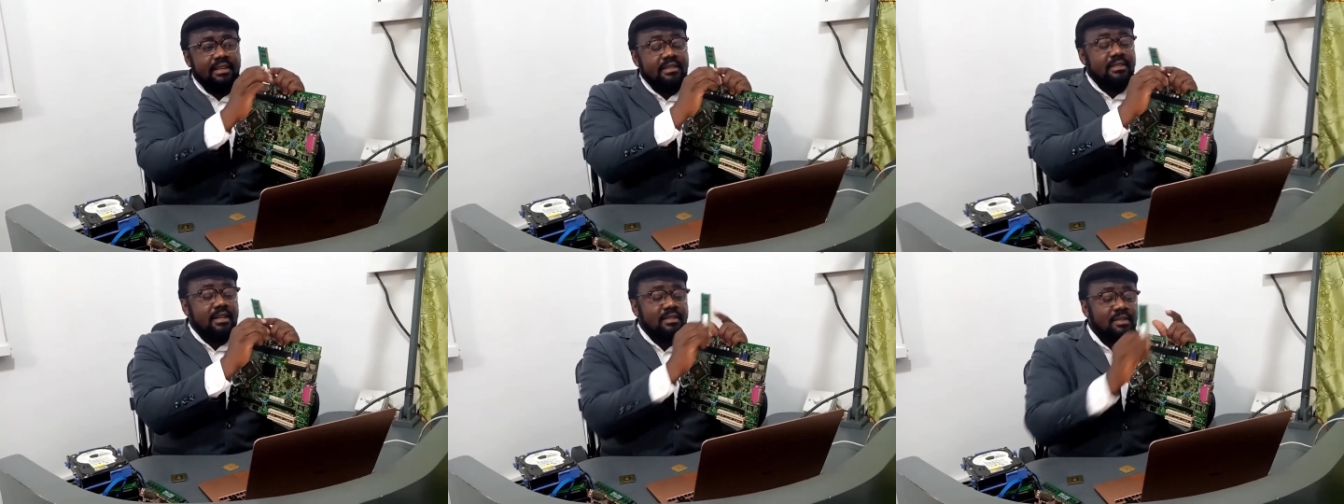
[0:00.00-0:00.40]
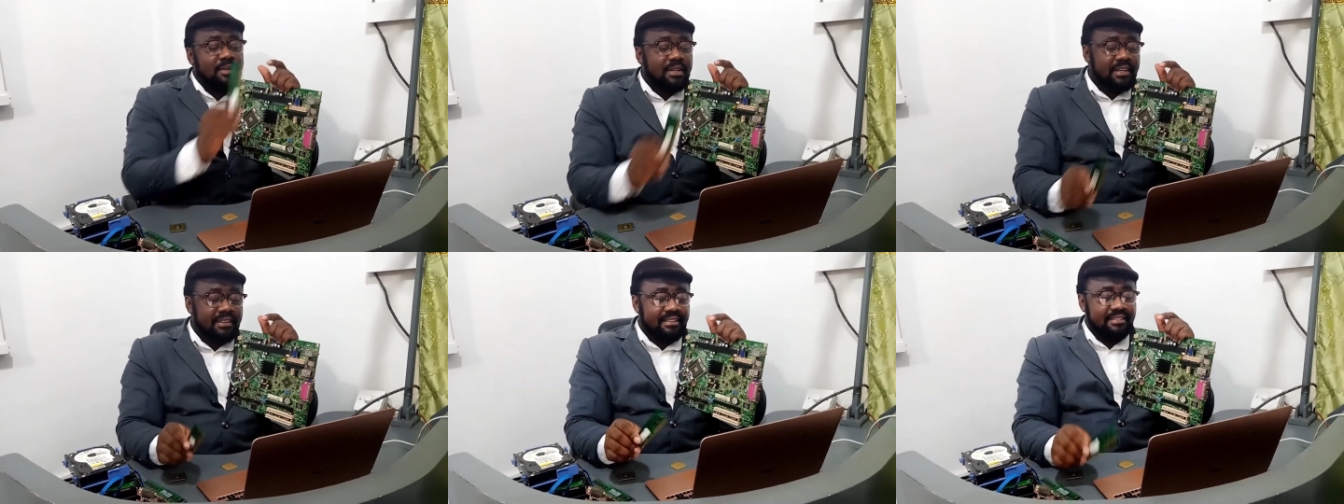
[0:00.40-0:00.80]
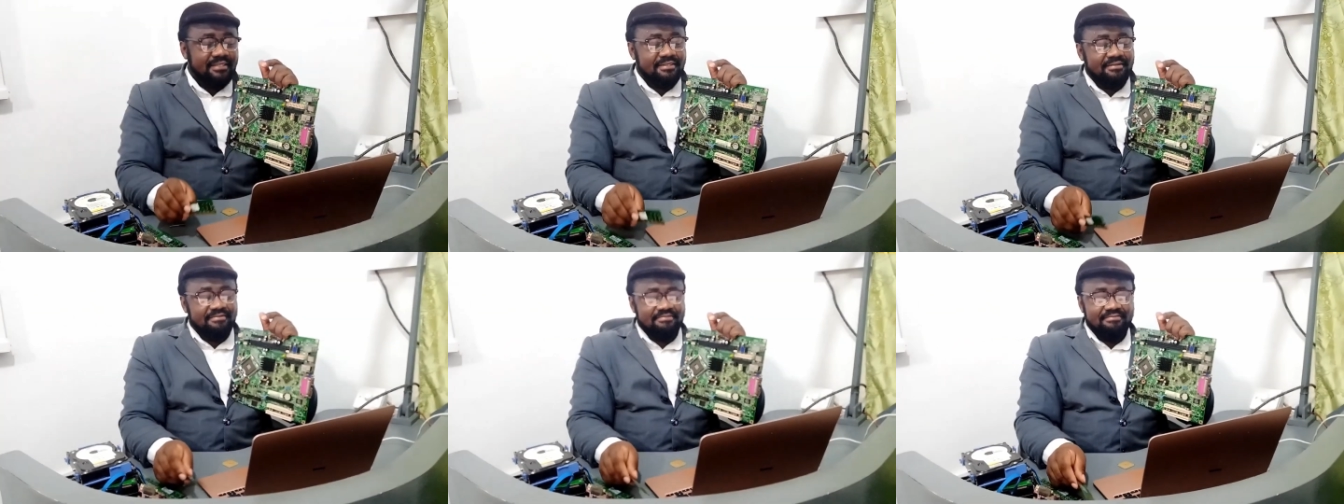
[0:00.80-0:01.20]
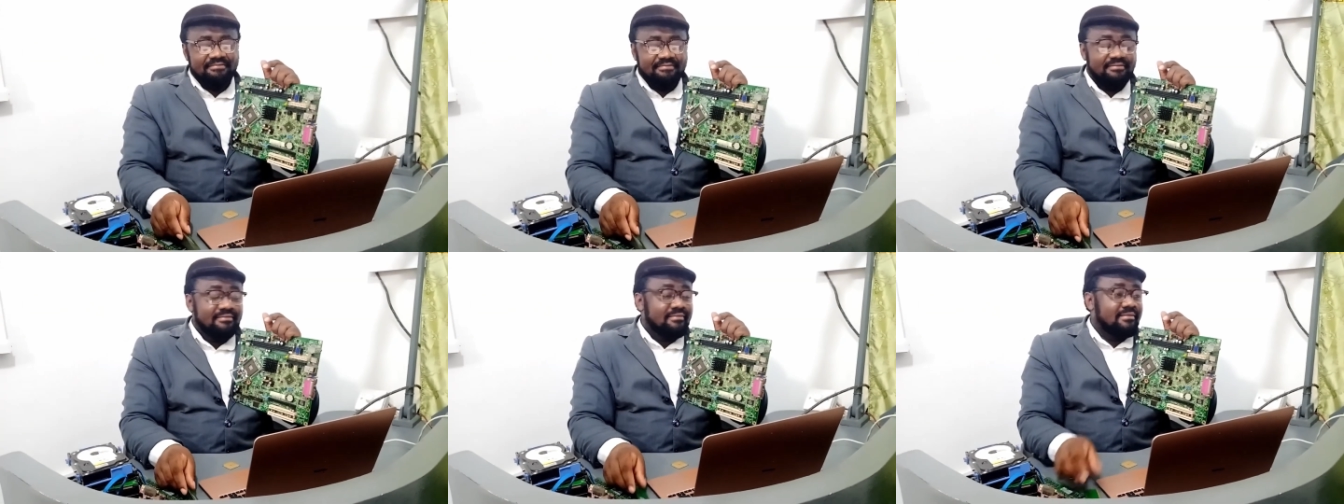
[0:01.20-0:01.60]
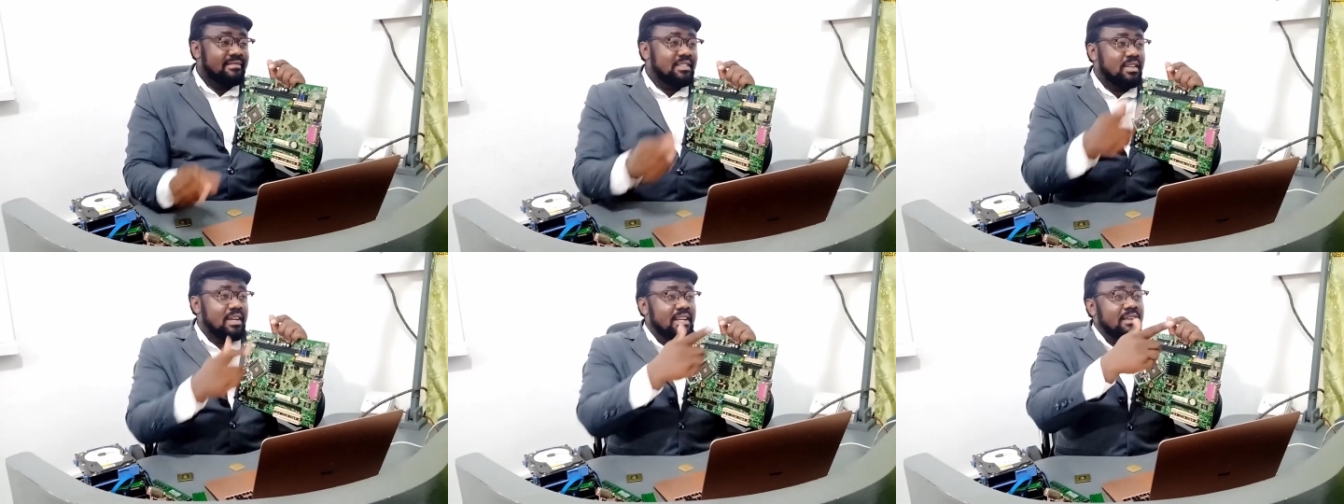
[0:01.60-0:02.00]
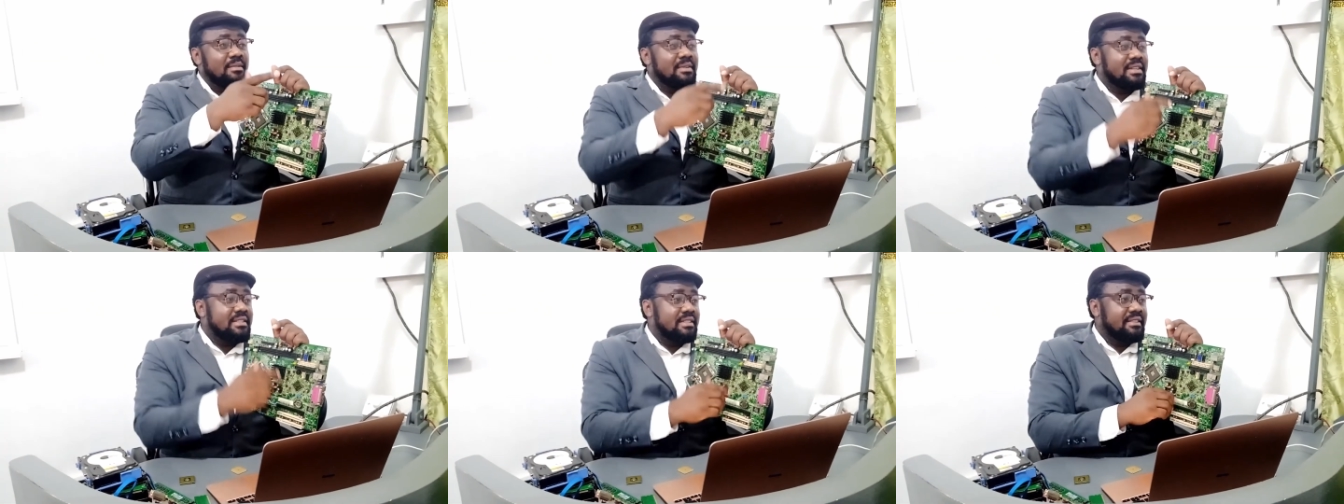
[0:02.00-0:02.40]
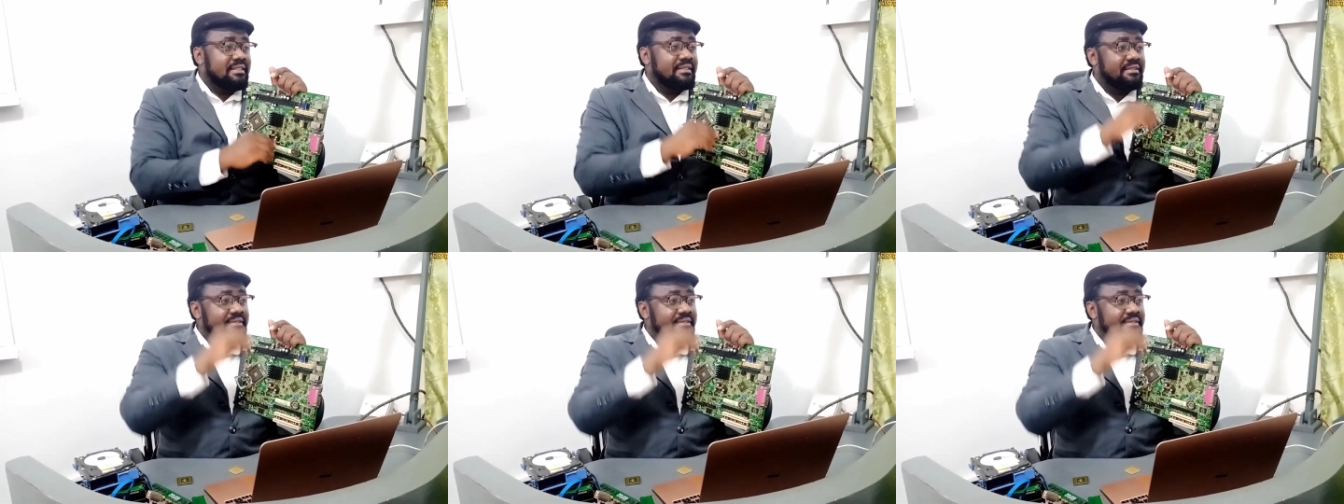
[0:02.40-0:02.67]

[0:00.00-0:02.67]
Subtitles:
Is that okay? You had a question?